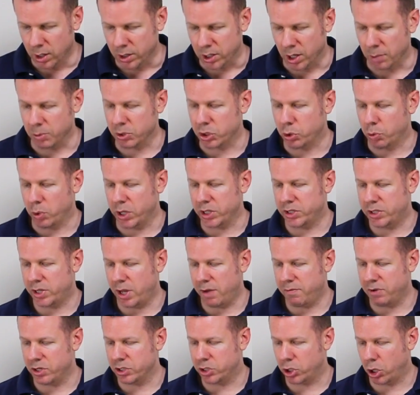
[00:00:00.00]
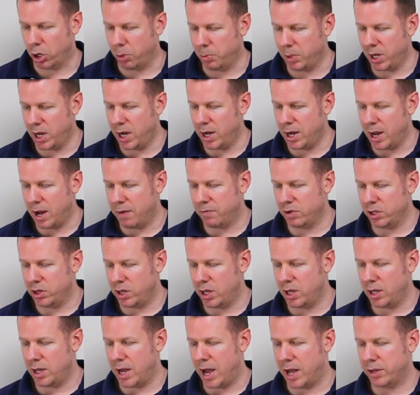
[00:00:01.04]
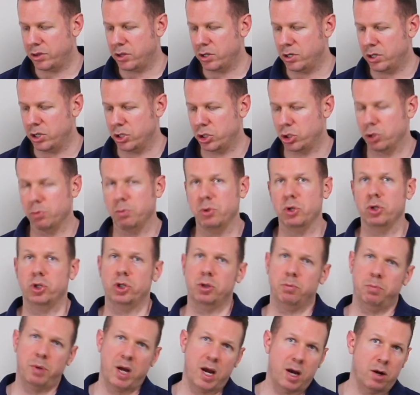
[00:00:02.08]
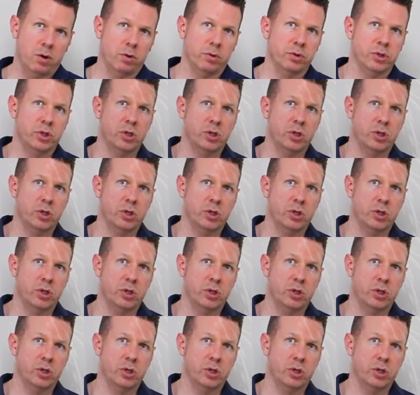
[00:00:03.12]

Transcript: Number 27, terminate everything at the distribution panel.